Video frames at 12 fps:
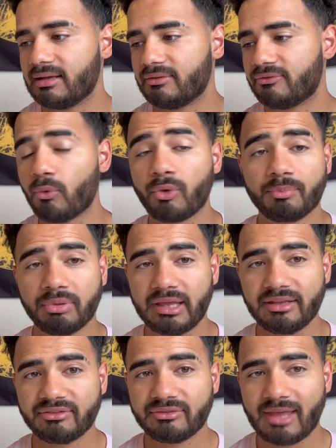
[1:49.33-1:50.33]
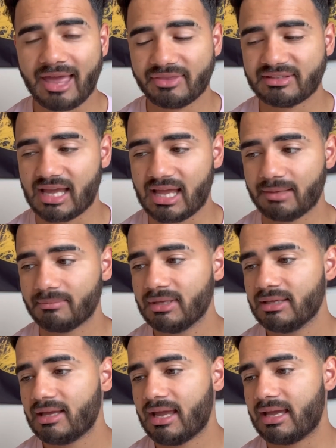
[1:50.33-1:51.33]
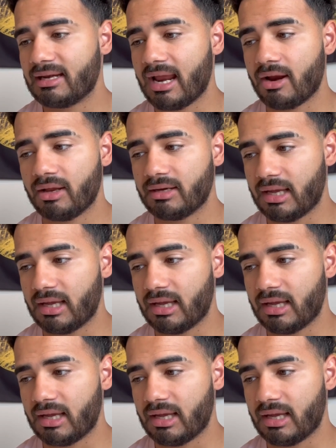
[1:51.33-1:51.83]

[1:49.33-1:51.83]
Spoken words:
fourth place at the time, and Erriyon